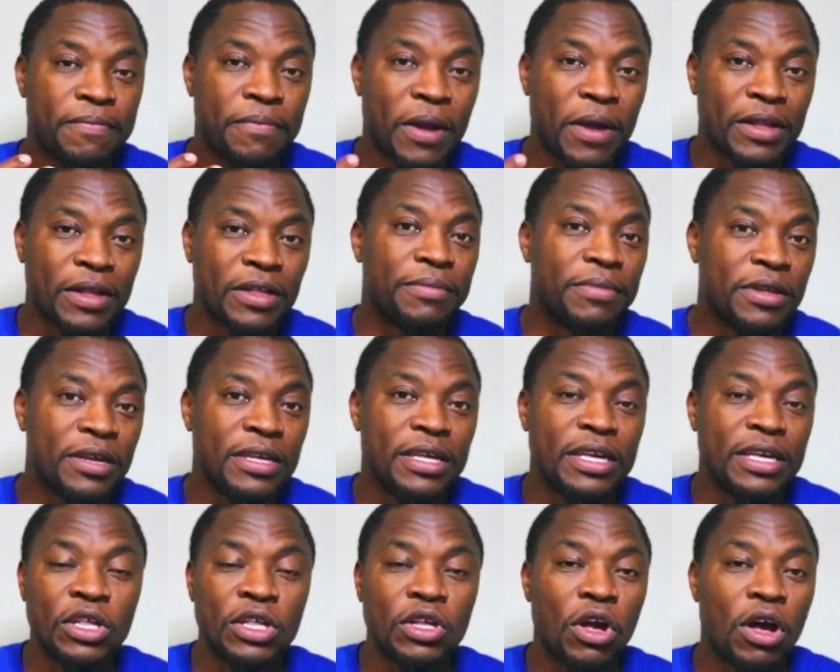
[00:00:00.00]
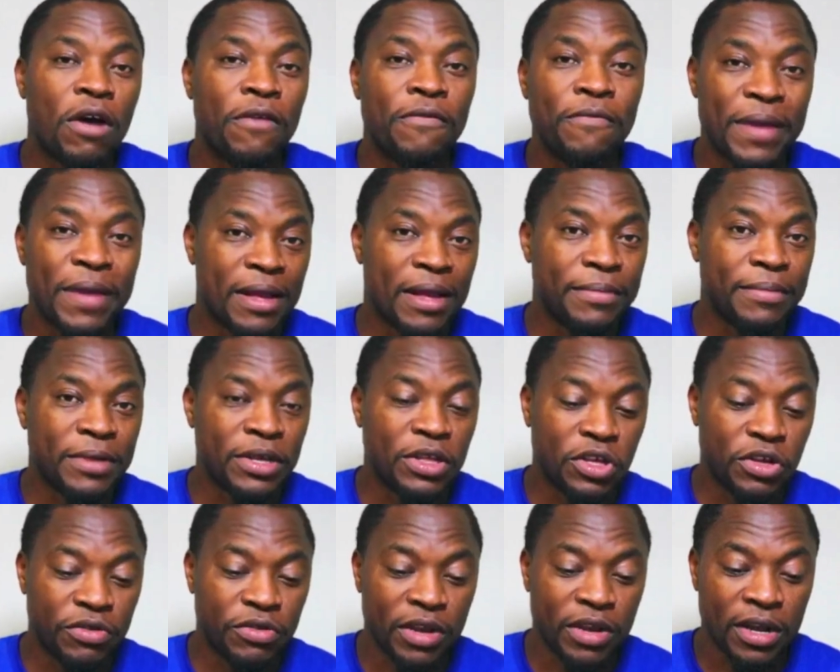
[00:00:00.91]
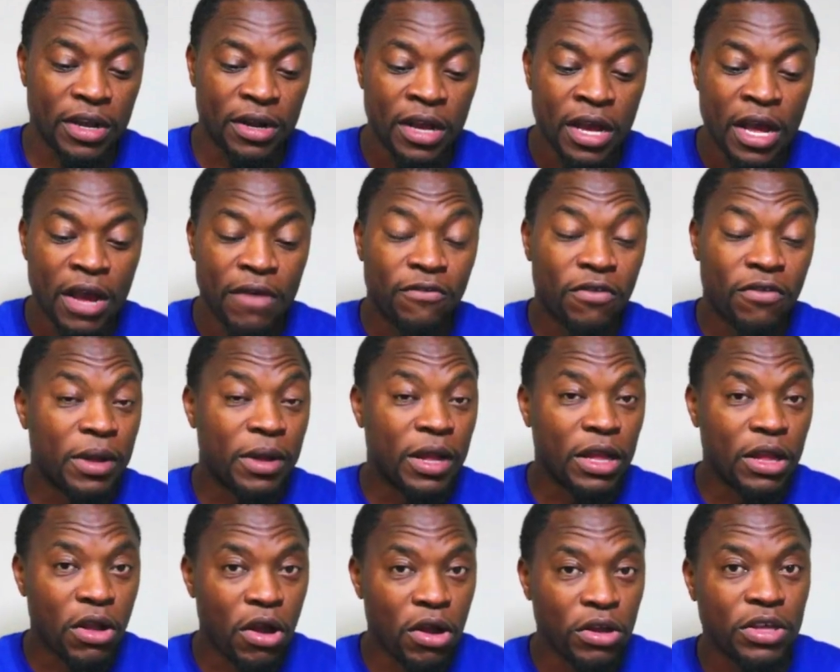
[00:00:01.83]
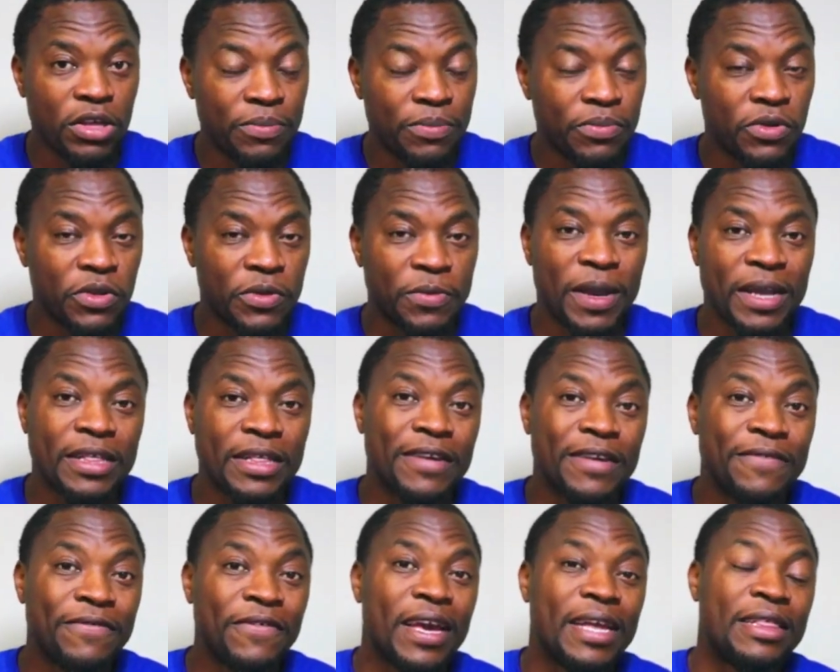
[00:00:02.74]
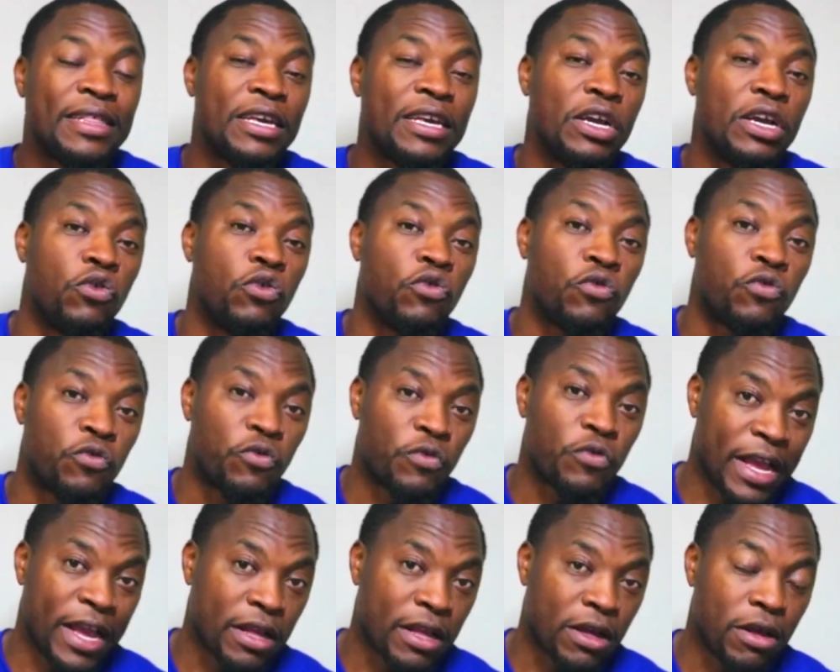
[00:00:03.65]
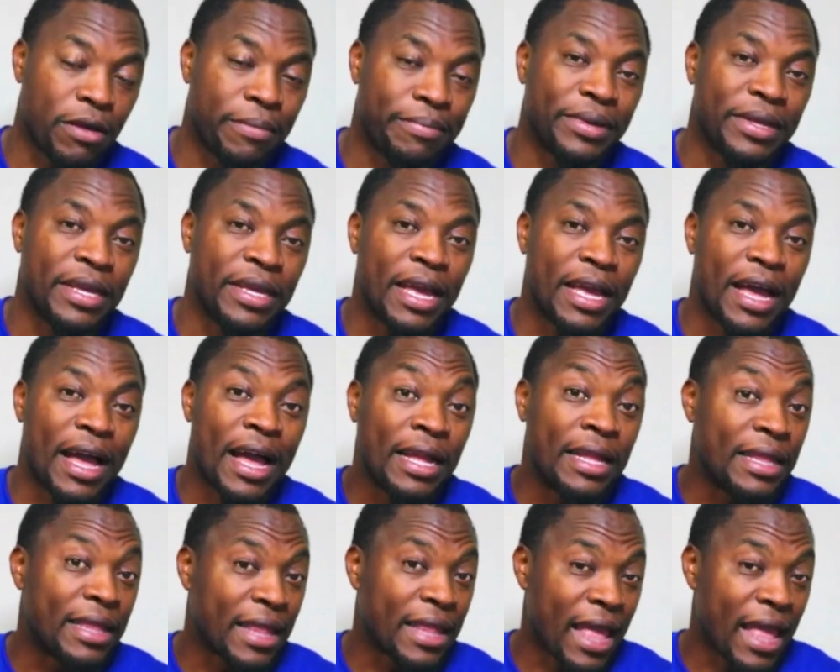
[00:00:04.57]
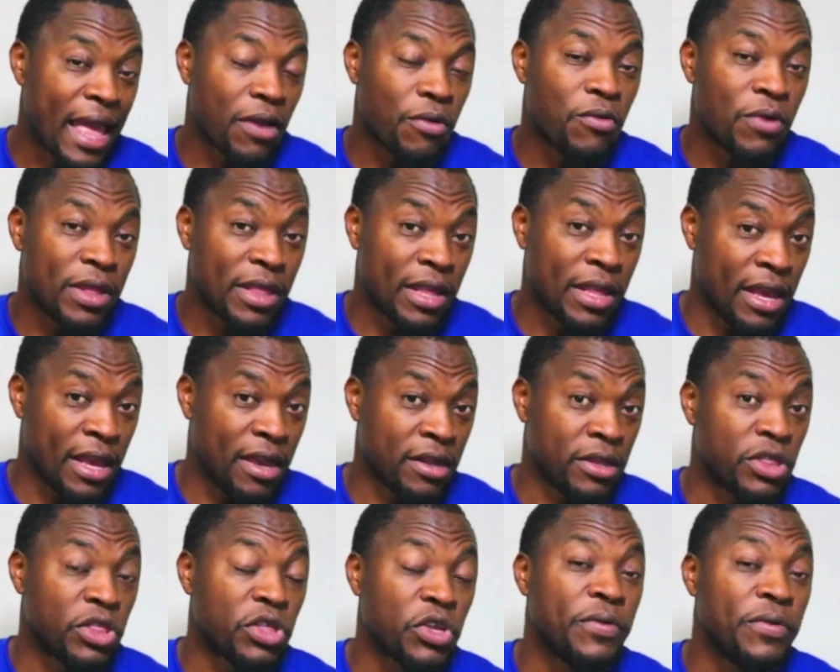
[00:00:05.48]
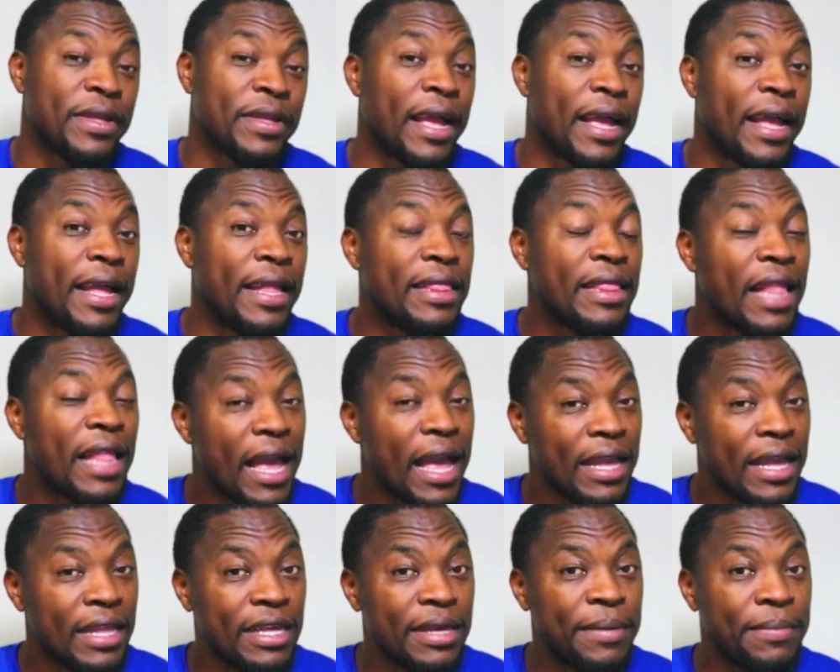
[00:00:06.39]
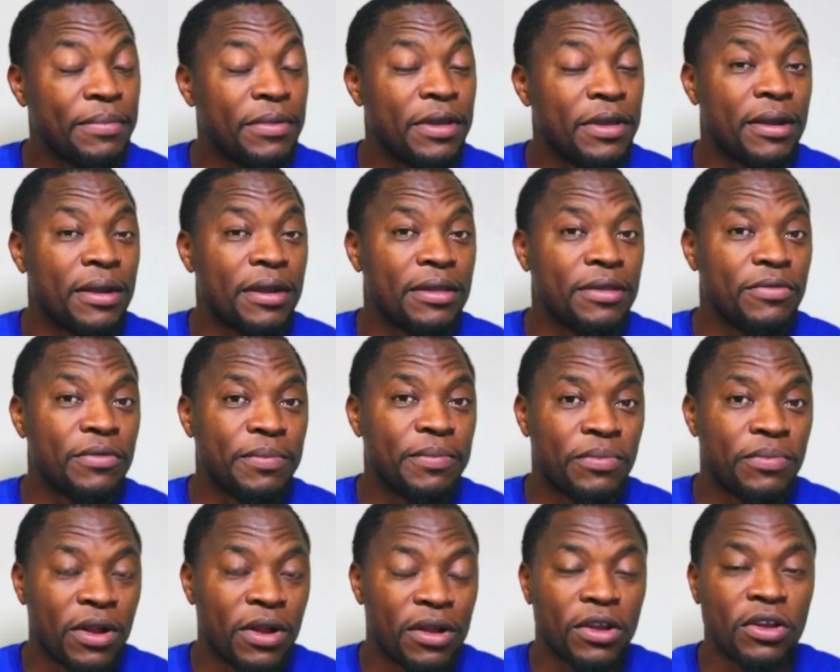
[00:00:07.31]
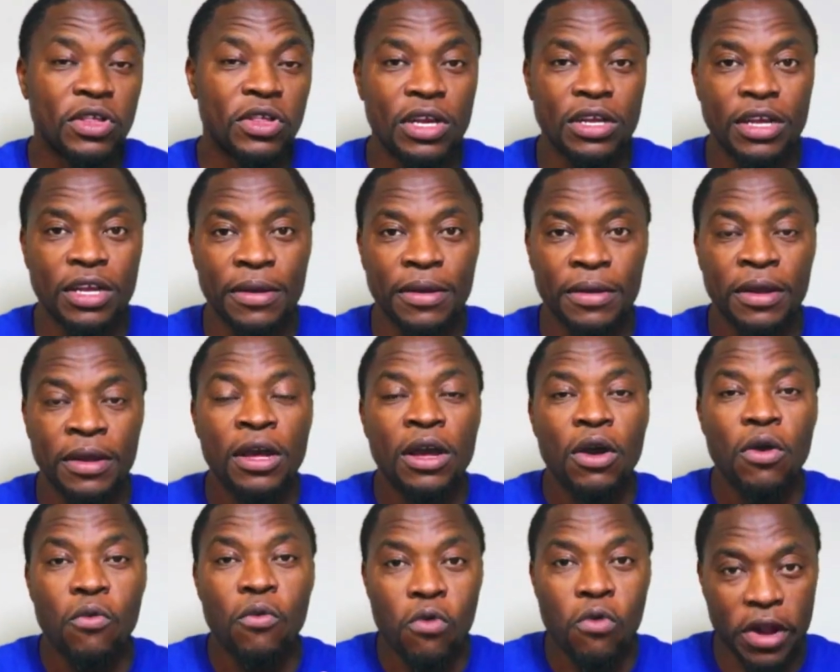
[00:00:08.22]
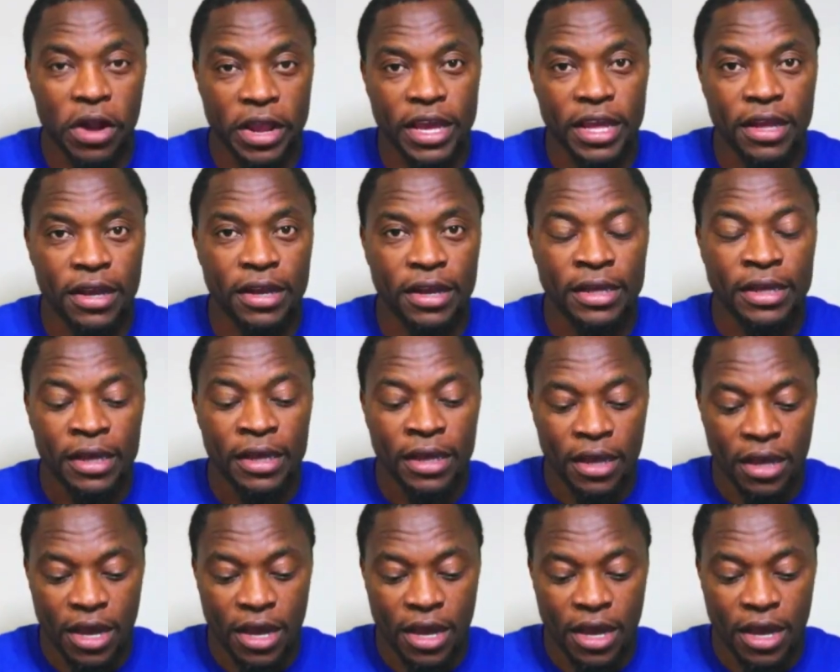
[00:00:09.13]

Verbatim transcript: possibilities of Meta Materials. From a long-term perspective, it's a great company. I like what they are doing. I like the products that they're working on.